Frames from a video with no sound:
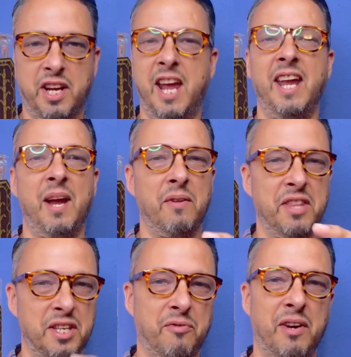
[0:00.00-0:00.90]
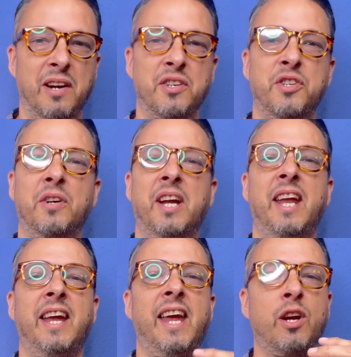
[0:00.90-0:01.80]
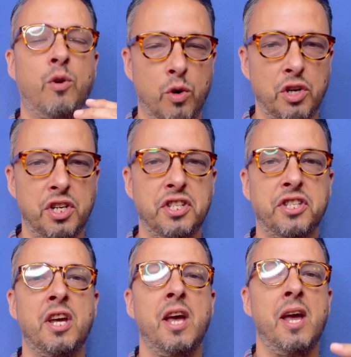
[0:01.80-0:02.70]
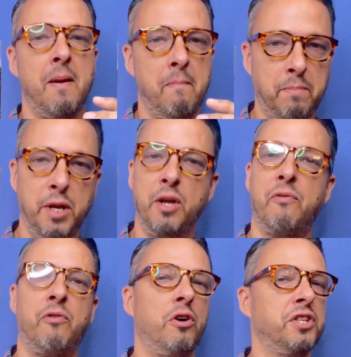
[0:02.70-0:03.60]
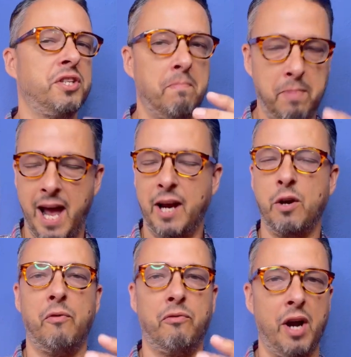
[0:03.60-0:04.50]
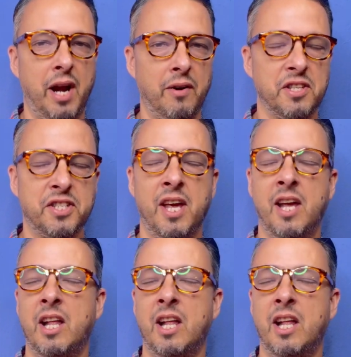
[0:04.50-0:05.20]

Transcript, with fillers: getting with this fragrance. You're getting a gorgeous, beautiful tobacco fragrance.